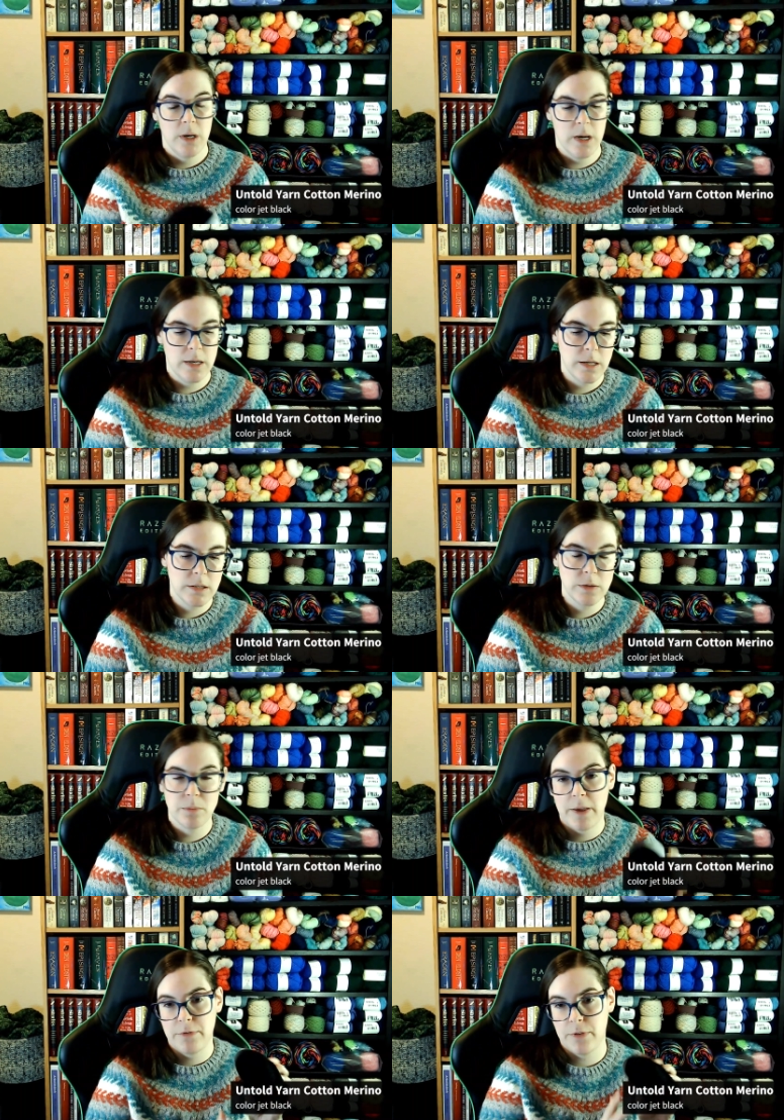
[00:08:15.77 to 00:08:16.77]
It is
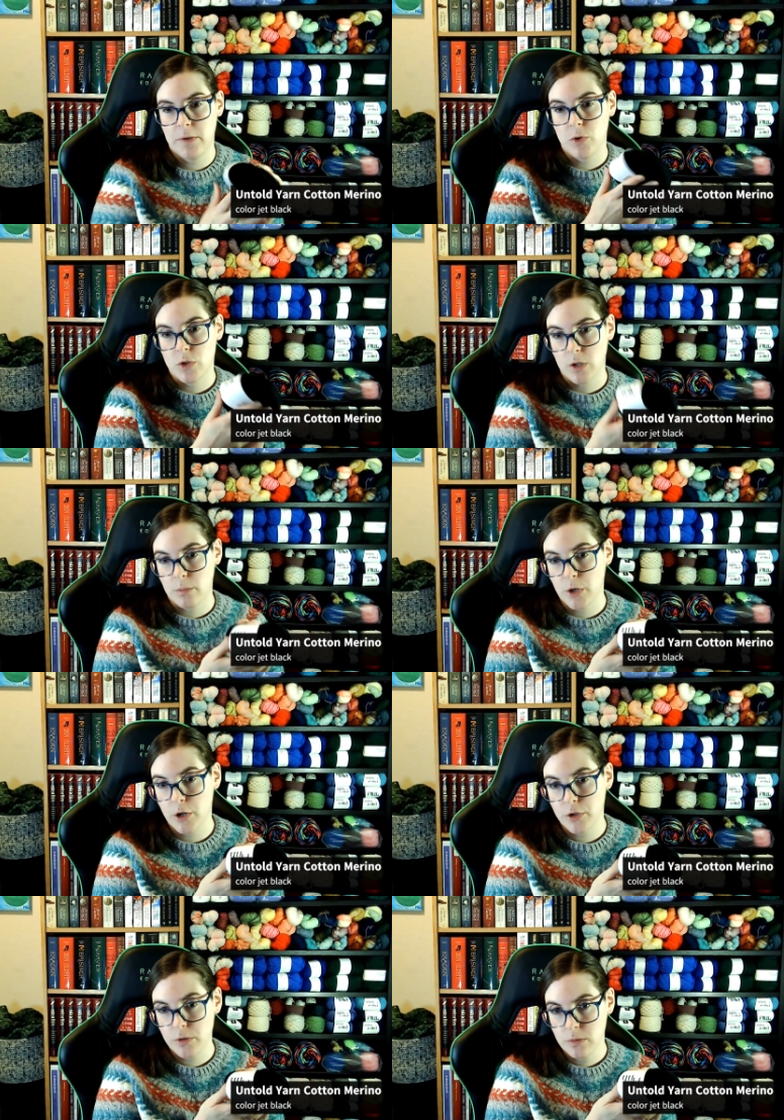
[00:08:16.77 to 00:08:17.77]
my favorite summer
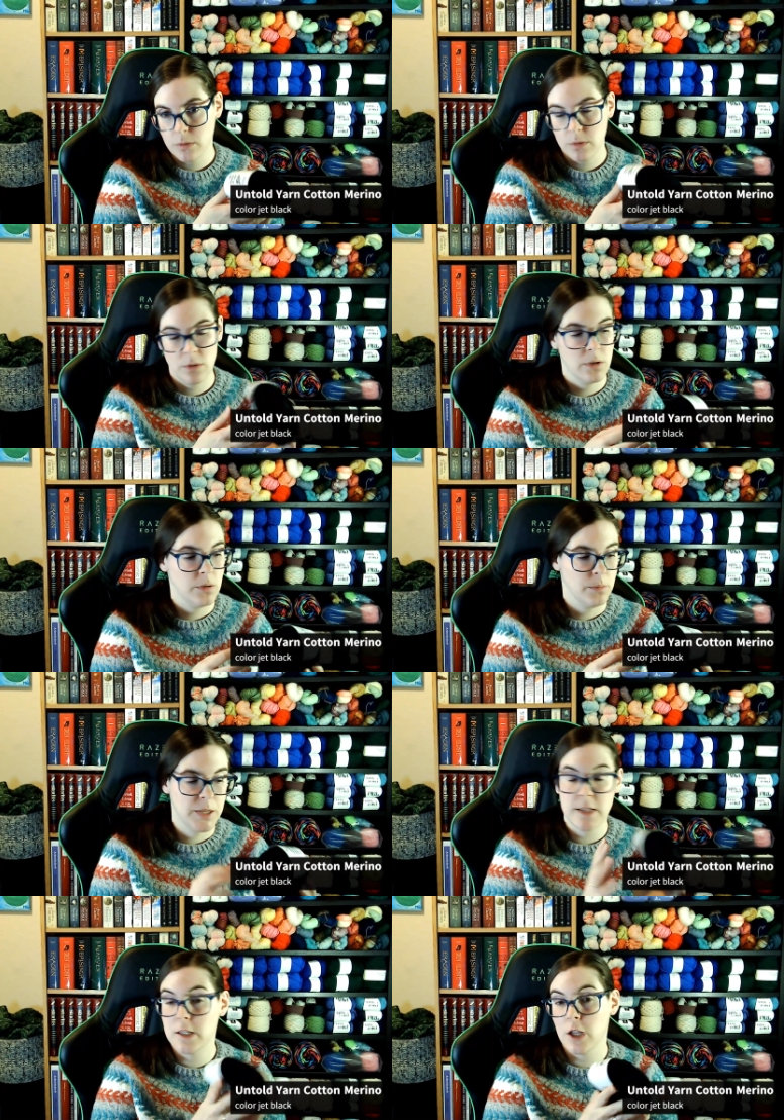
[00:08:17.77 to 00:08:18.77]
yarn, but
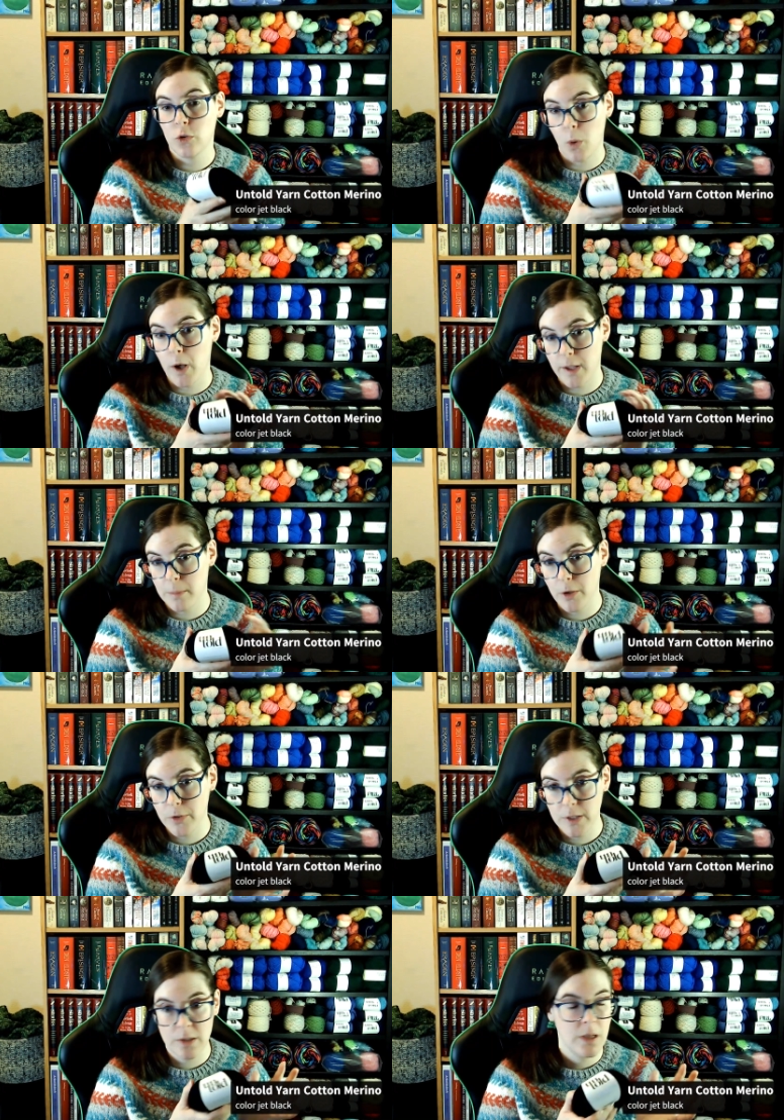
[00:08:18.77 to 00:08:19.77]
that's not why I bought
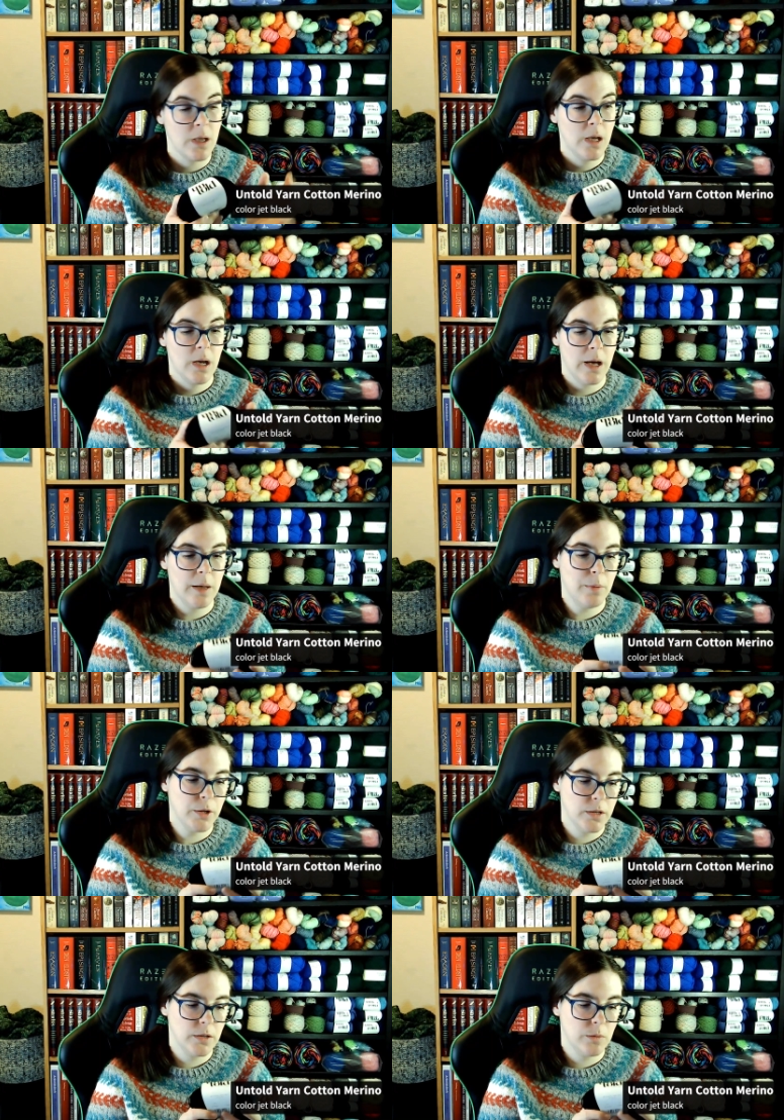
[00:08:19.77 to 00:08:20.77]
it. I
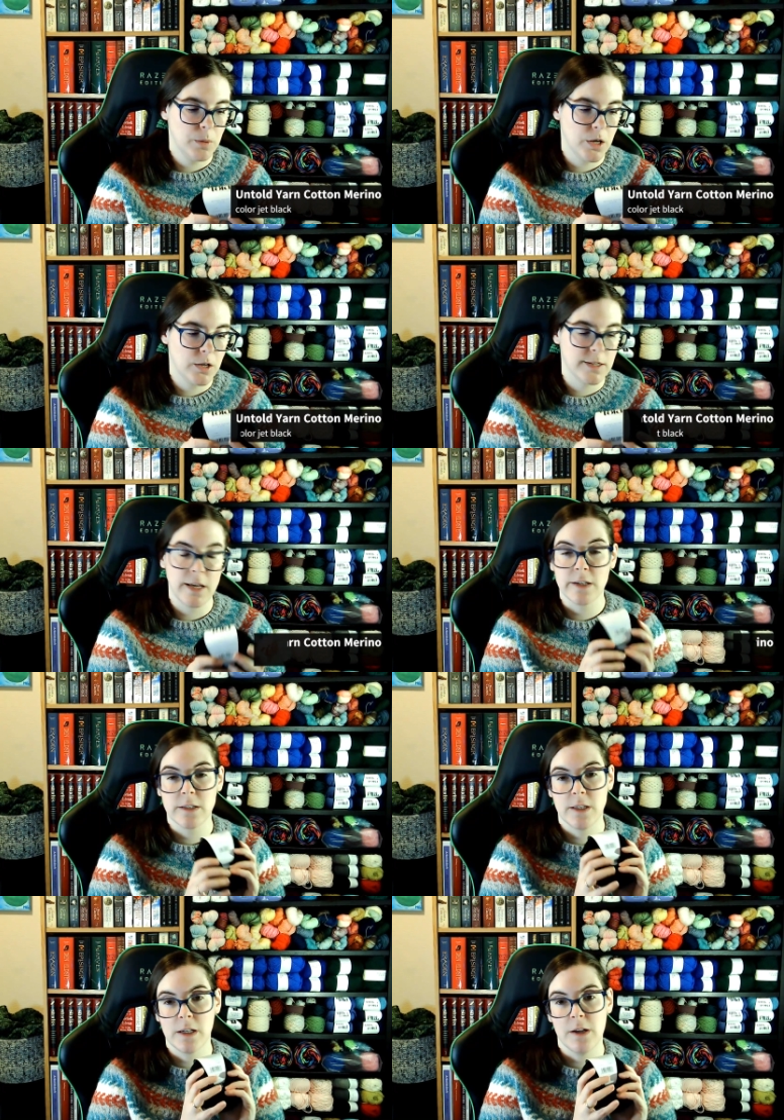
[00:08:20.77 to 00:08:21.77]
bought it because I
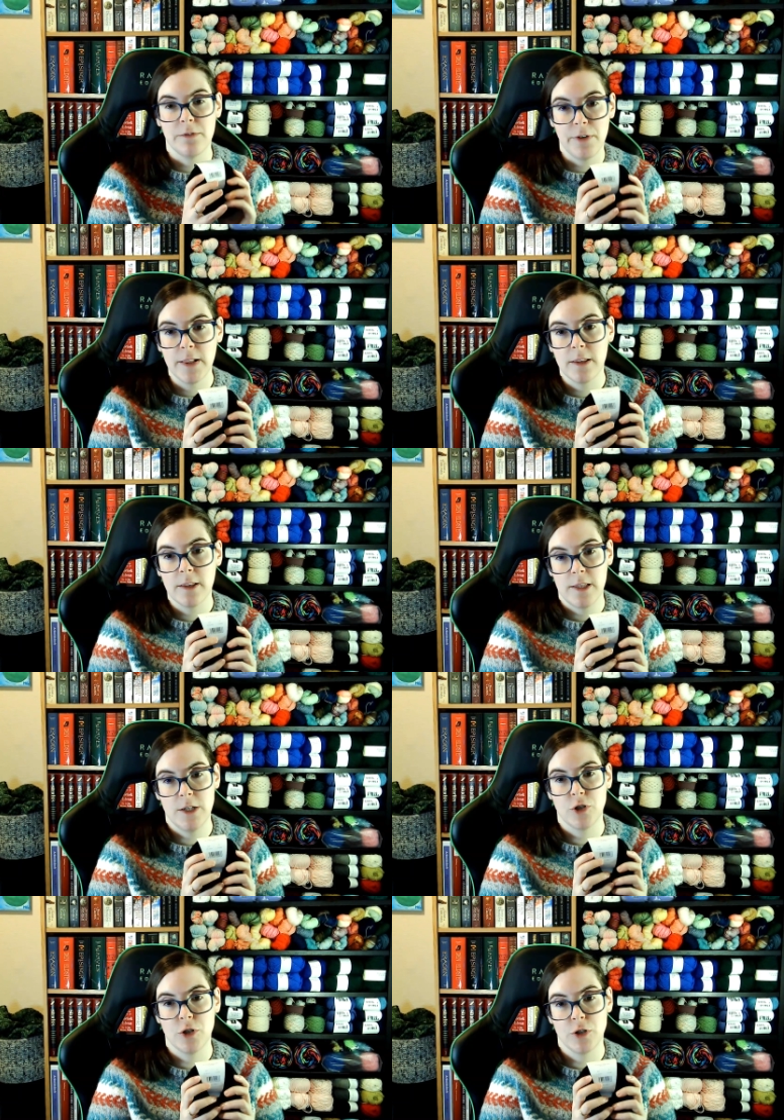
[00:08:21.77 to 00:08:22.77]
accidentally felted a
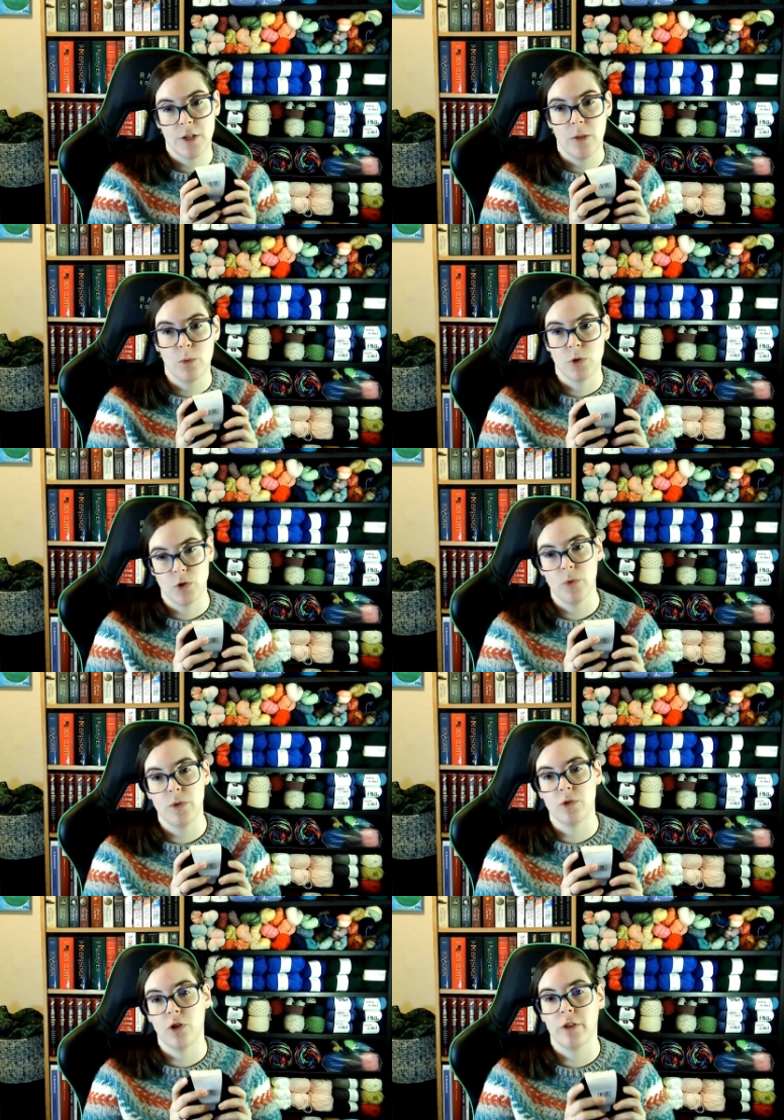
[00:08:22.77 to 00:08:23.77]
t-shirt and was so
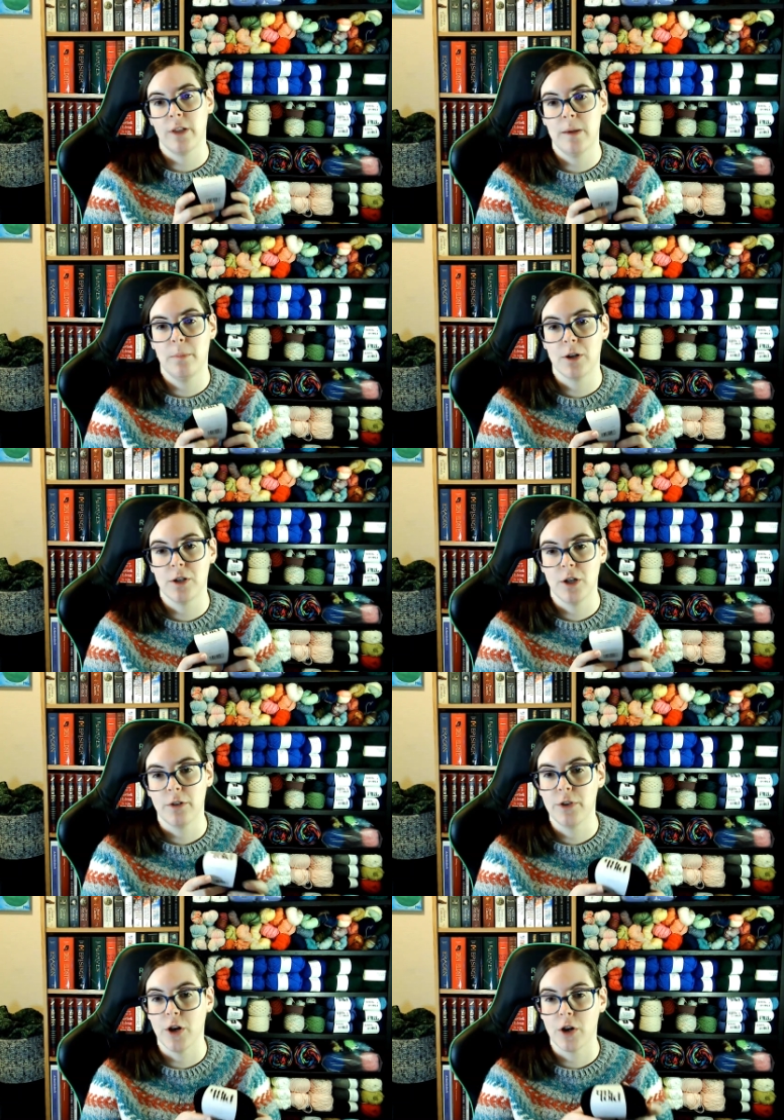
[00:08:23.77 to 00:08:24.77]
distraught I bought
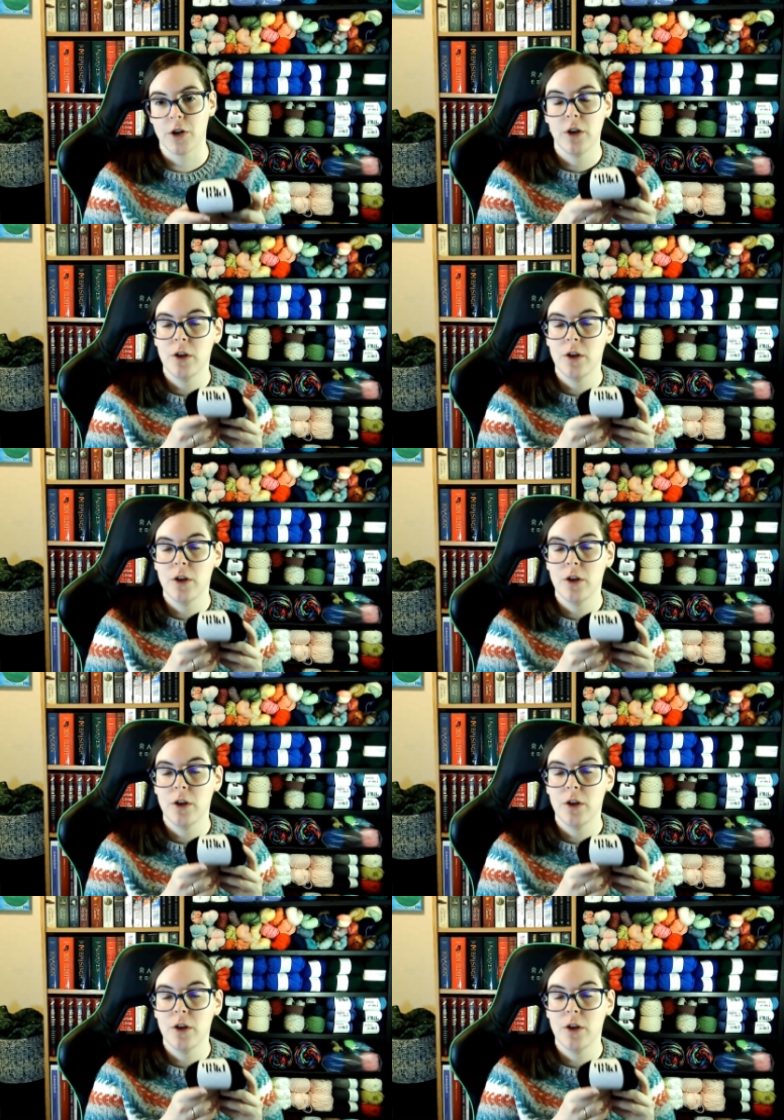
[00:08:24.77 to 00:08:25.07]
enough yarn